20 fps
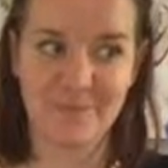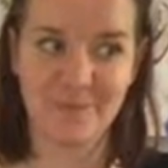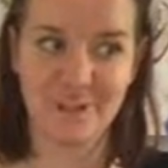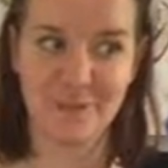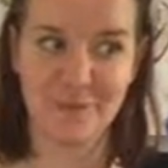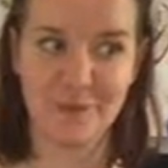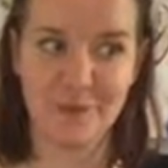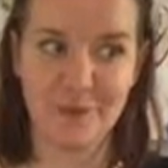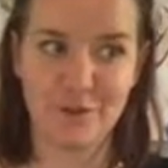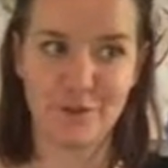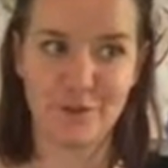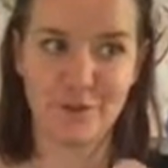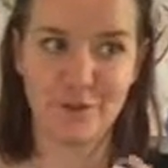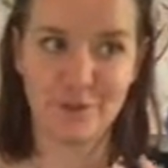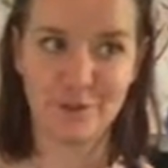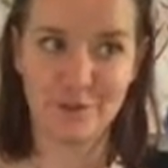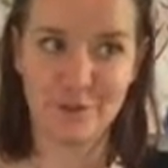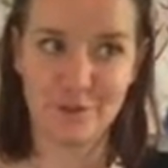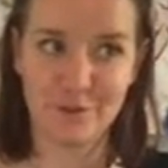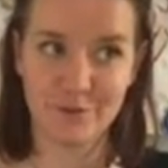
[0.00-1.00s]
if you
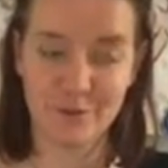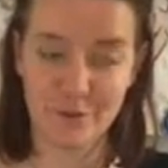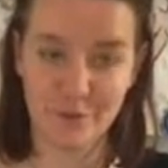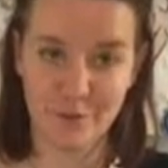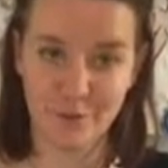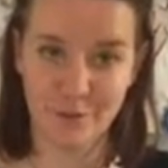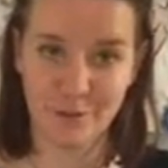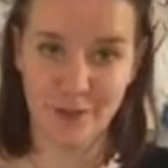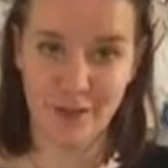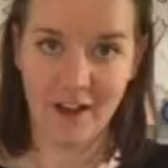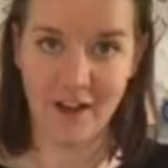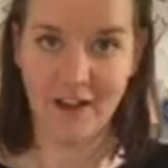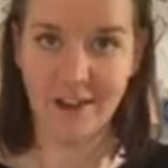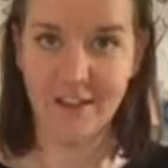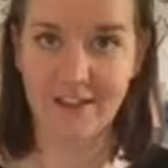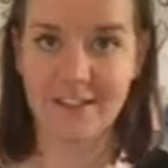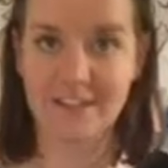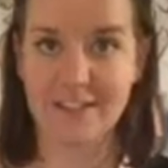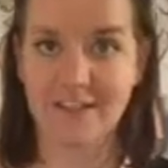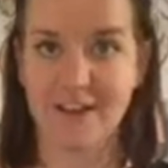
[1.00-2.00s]
don't know what
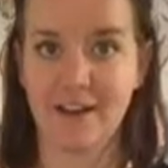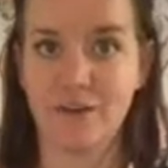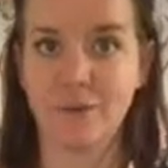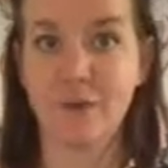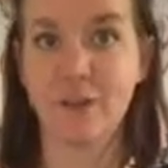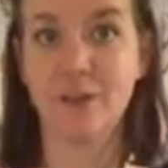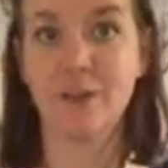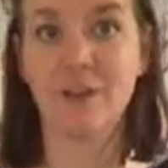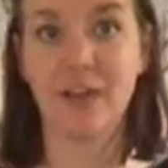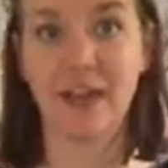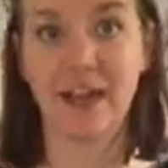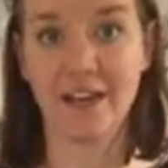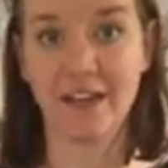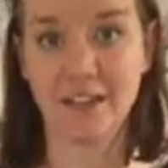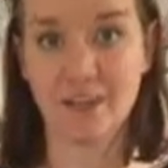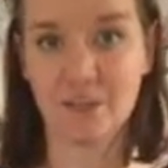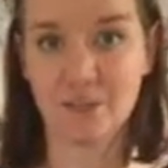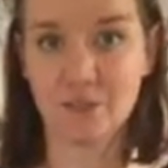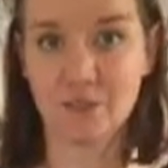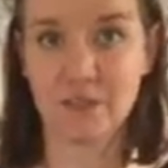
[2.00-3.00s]
highlights are, when you add a
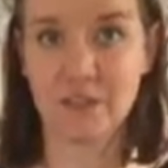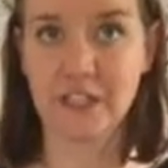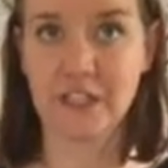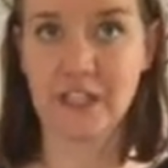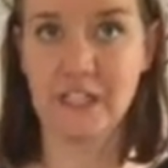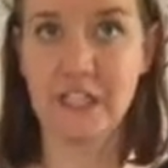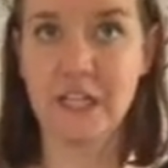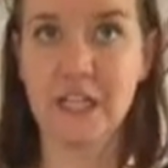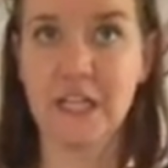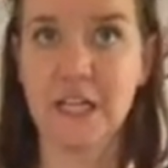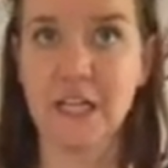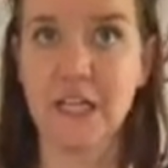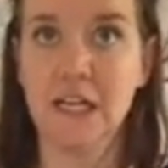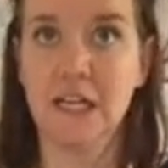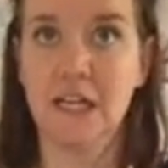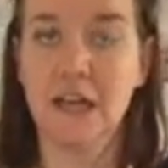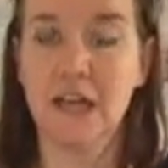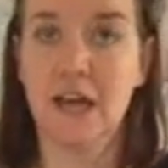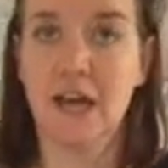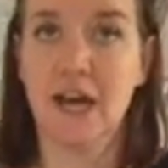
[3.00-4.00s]
story,
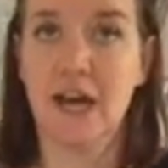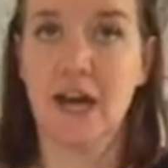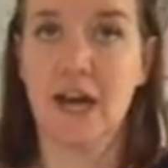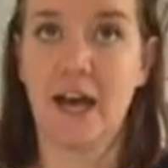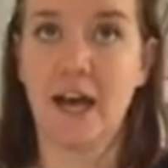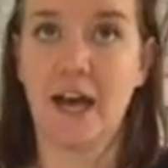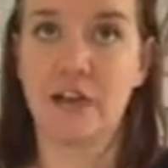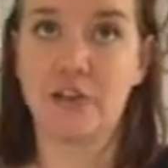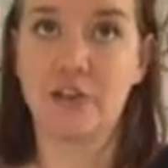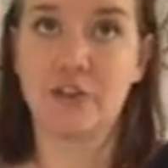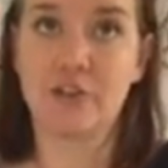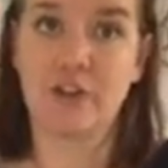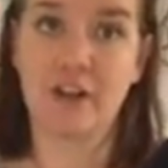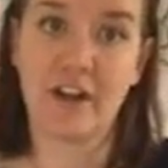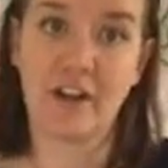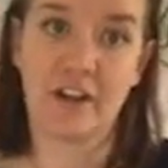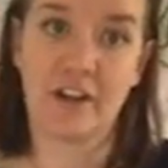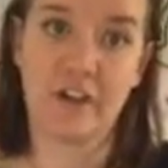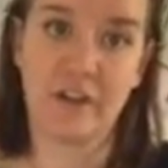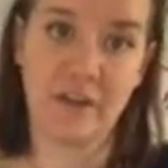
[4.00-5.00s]

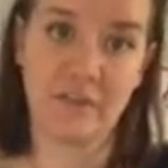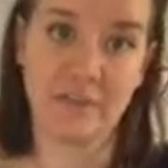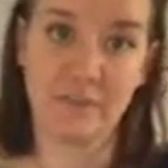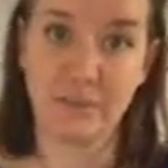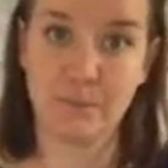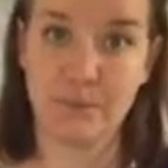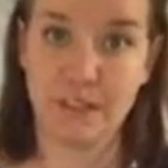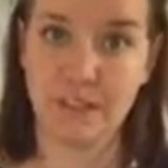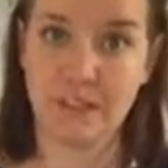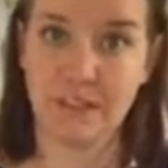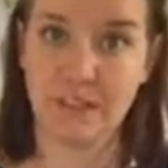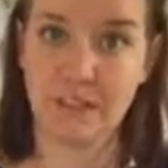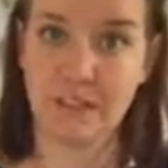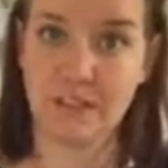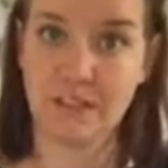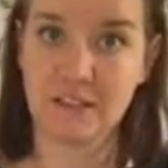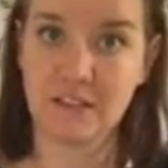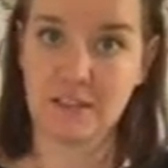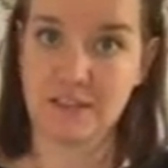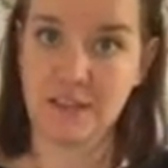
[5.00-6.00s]
you have an ability
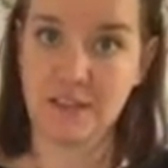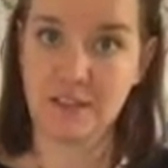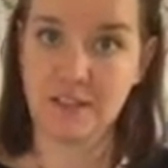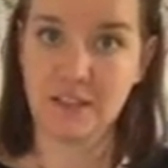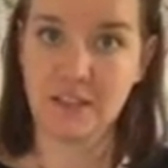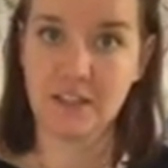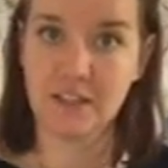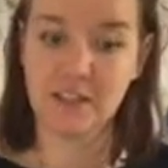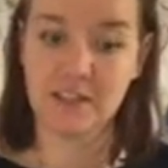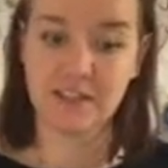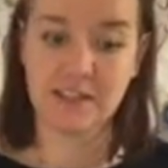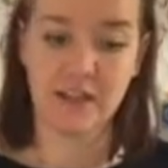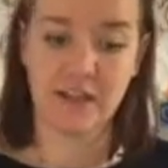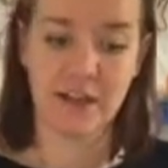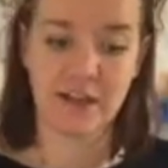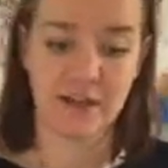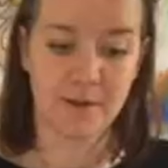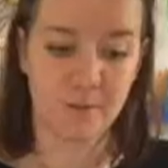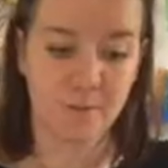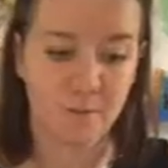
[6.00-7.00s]
to save it.
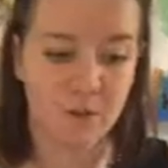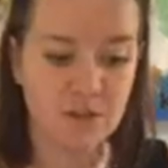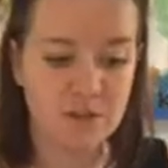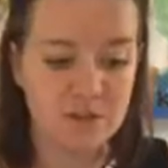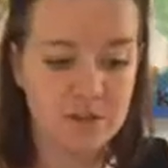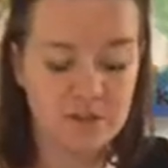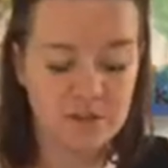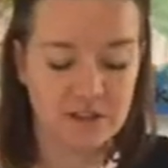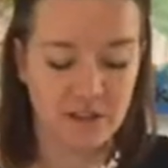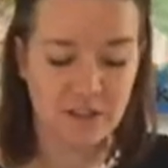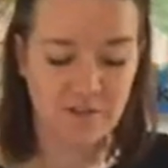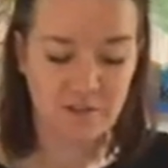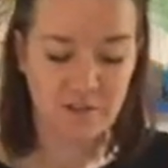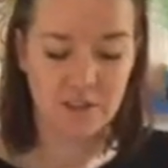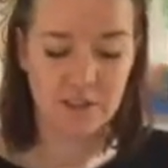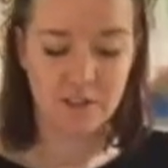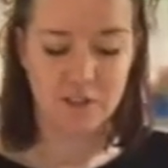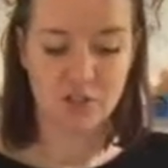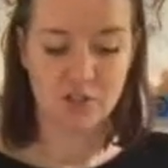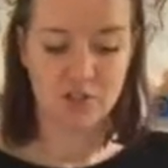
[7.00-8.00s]
When you save
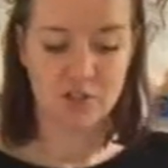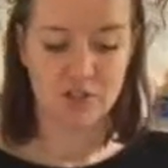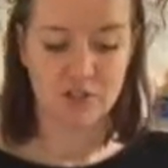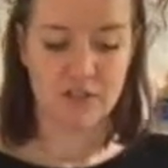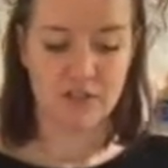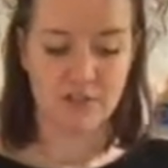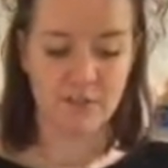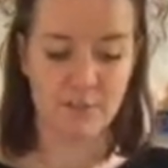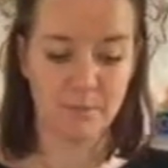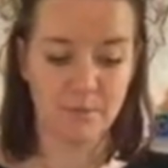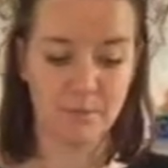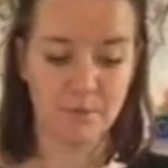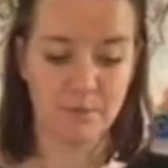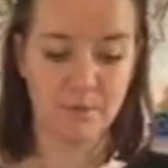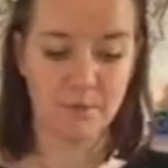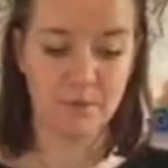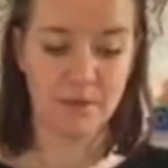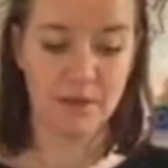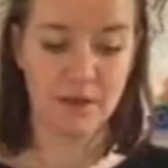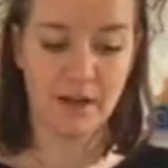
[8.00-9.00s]
it, it shows up
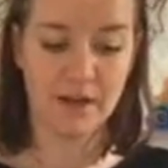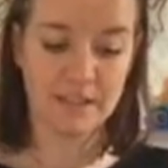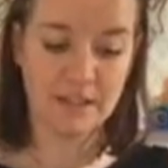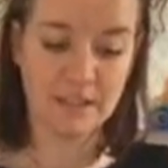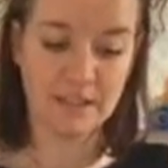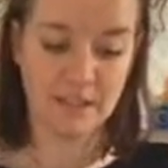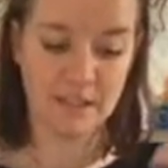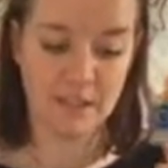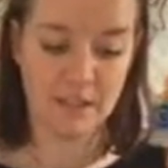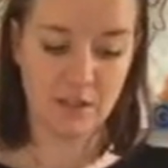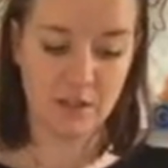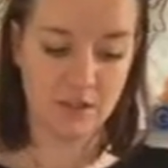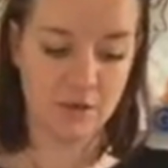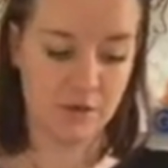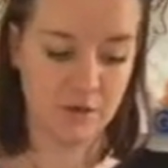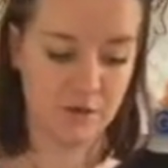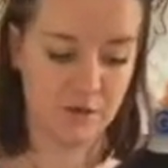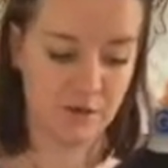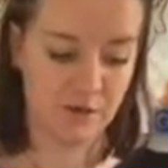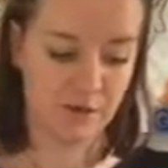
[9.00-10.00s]
underneath
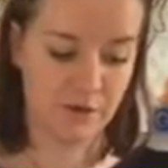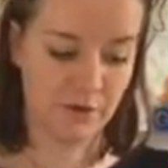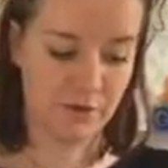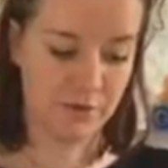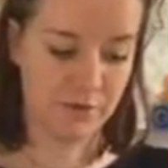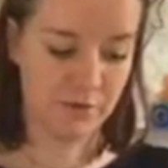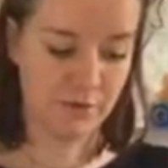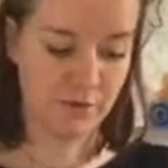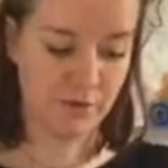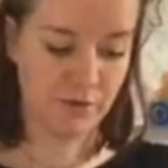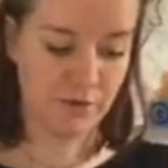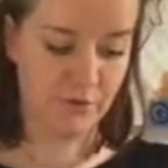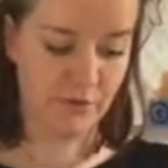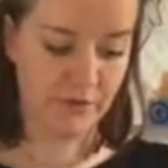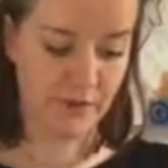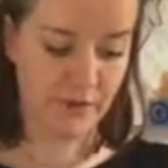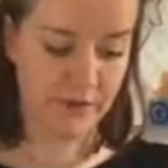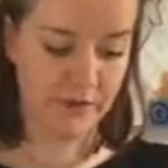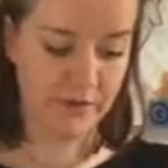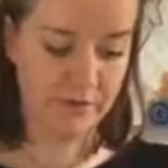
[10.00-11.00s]
your
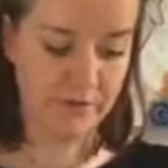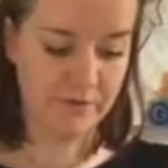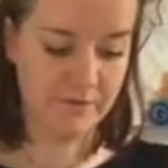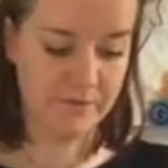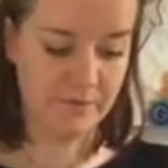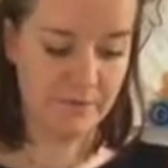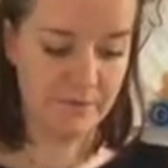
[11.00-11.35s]
profile,